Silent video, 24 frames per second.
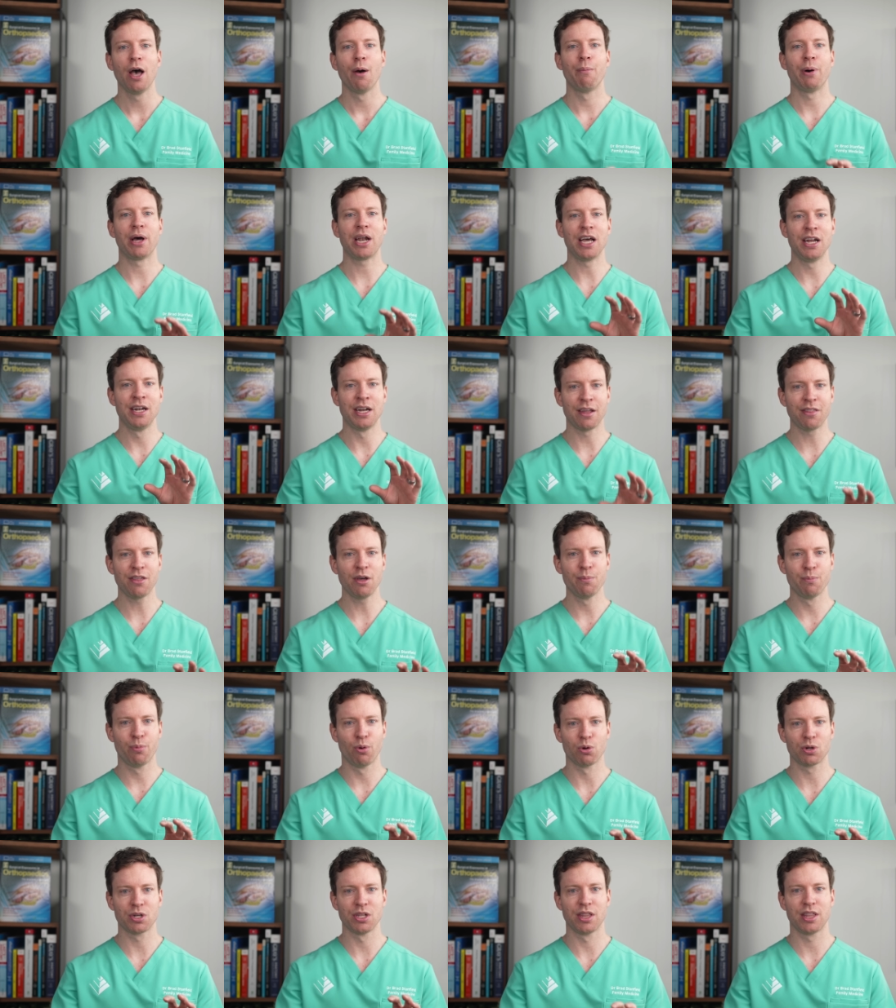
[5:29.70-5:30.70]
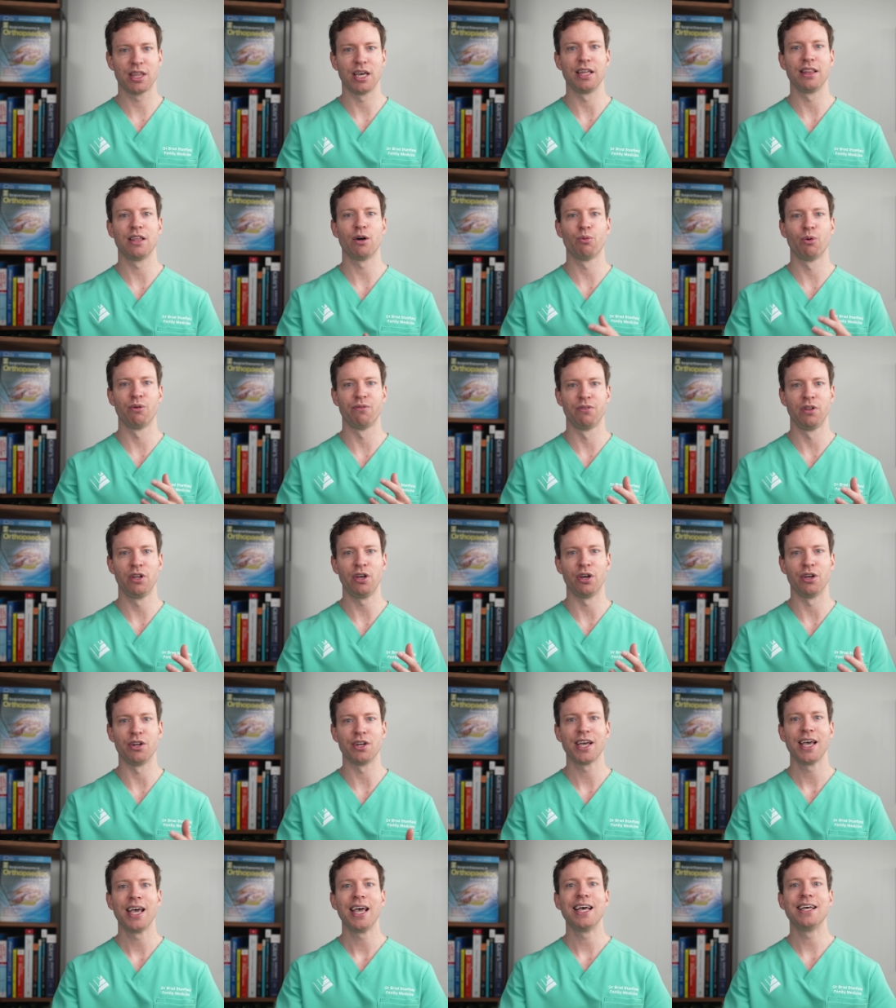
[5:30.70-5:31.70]
But another important thing that we've
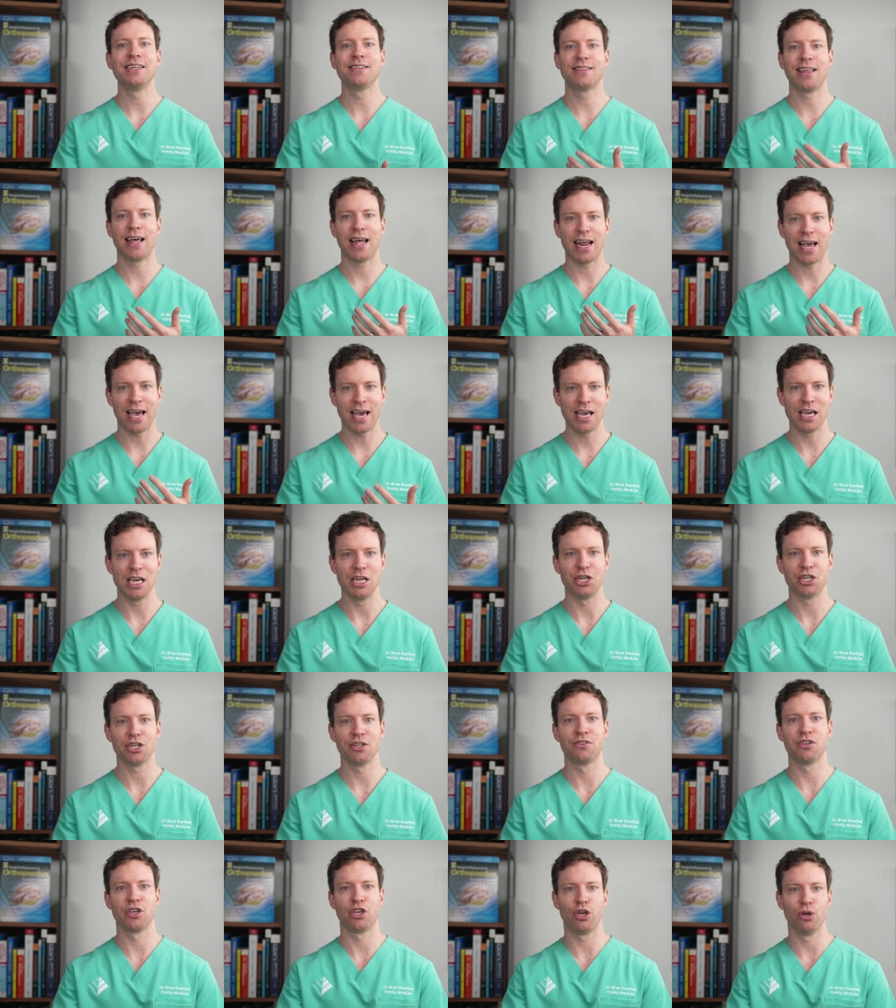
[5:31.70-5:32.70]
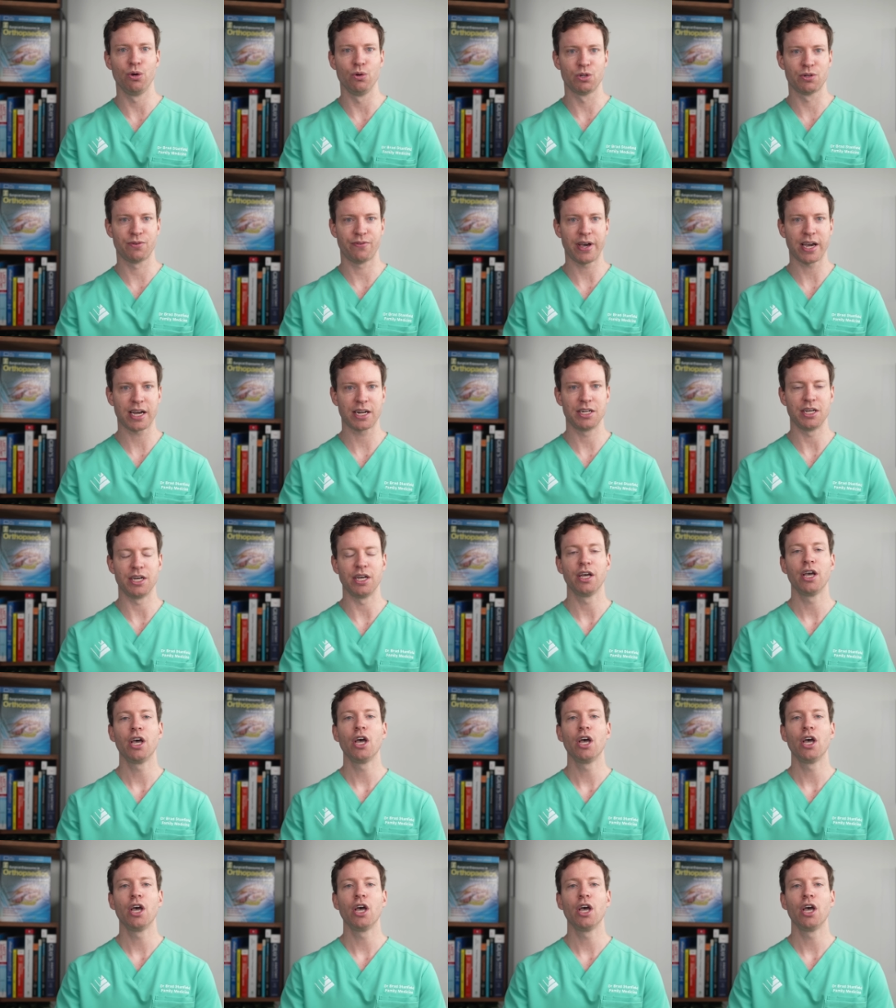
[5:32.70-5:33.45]
learned is that age is a huge factor.